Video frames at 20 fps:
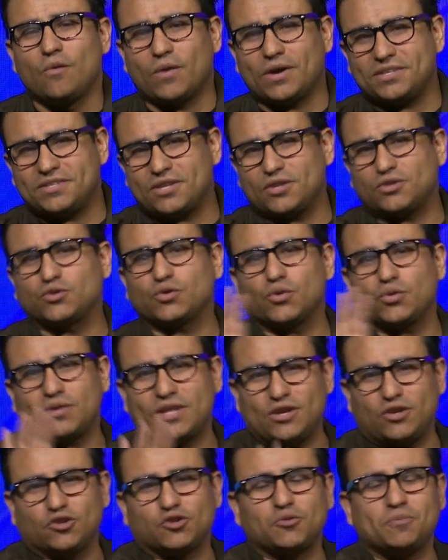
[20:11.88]
What is the truth
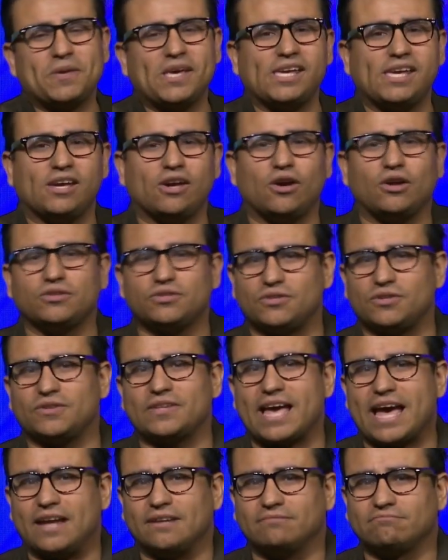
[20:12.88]
that you're speaking onto
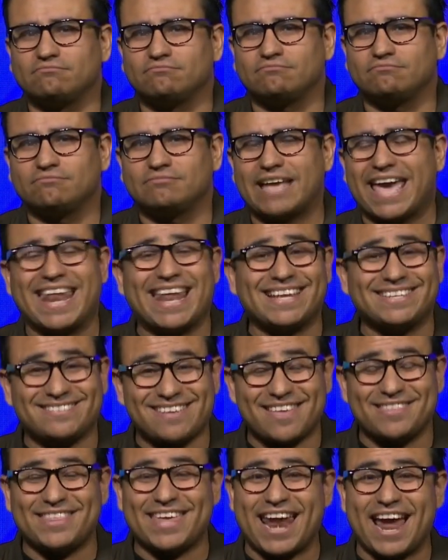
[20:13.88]
that? And I
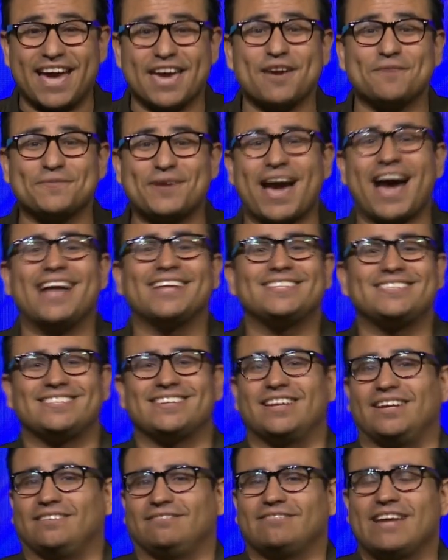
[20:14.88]
said that I am God's
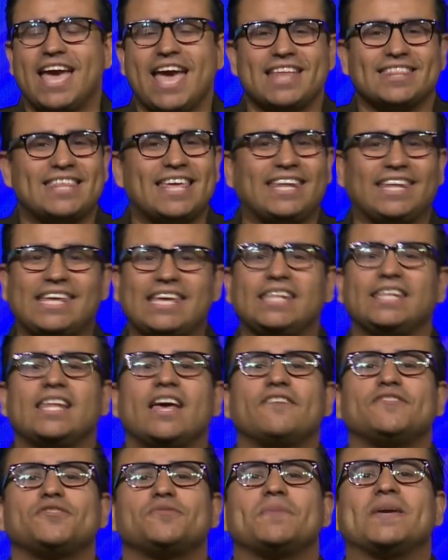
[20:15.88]
son, that he
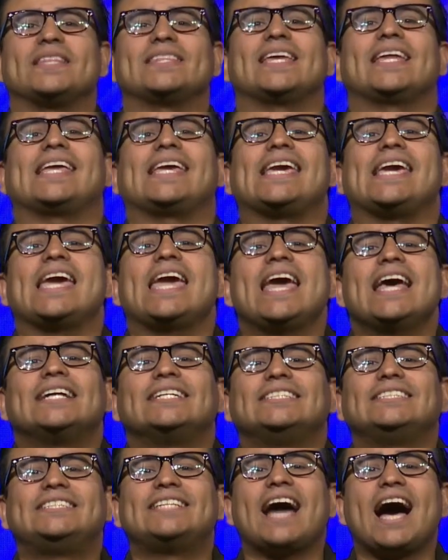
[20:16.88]
loves me, that he
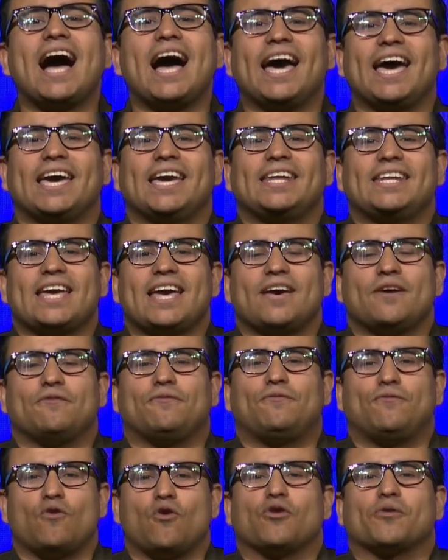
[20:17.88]
died
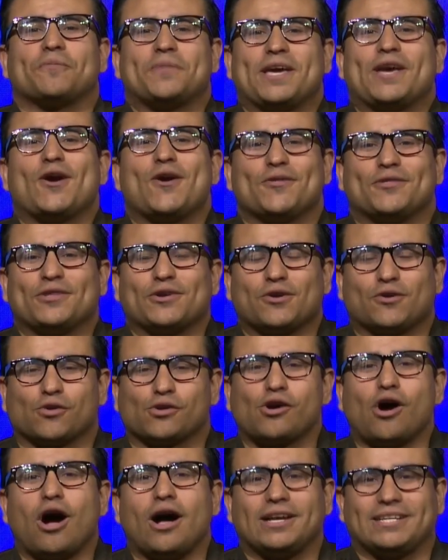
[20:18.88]
for me on the
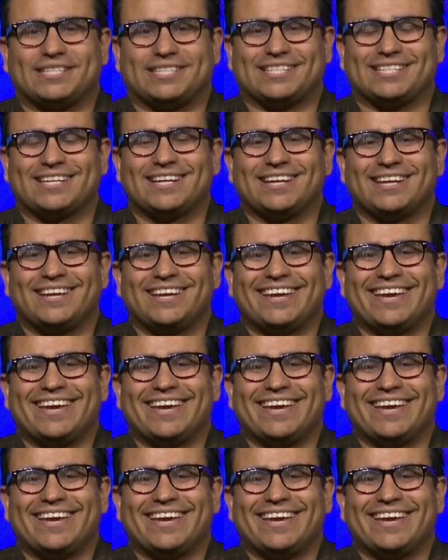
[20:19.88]
cross,